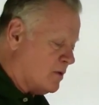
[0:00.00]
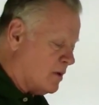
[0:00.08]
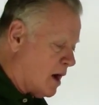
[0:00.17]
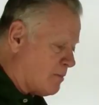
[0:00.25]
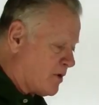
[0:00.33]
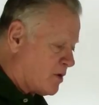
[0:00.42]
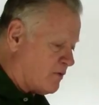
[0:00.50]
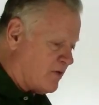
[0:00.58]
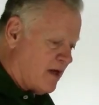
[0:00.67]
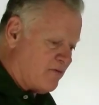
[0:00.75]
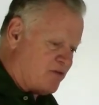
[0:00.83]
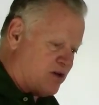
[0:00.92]
operator of
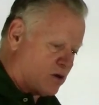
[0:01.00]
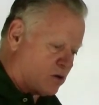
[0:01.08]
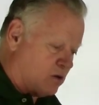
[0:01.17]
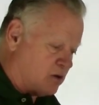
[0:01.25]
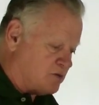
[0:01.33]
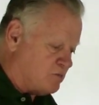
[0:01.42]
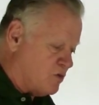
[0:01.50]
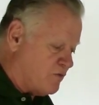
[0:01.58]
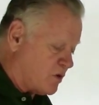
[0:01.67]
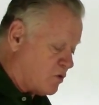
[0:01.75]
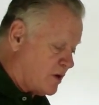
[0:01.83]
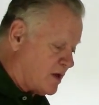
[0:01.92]
that vehicle
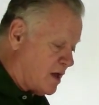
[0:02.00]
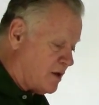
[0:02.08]
is going